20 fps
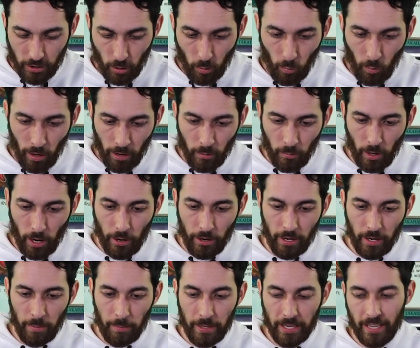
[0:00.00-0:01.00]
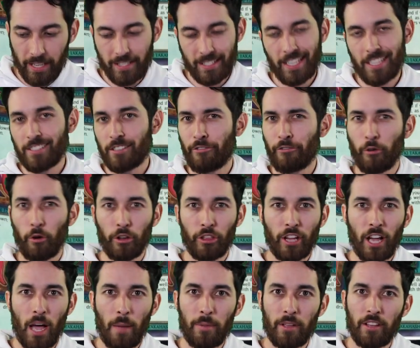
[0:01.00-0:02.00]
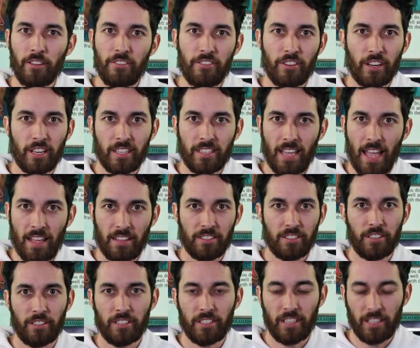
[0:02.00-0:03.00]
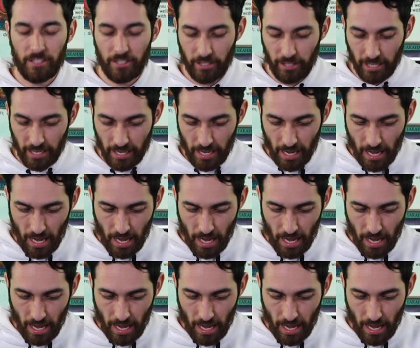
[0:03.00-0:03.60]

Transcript: the 1 Rhoda, because he's a 4th copy of your Cataster essentially.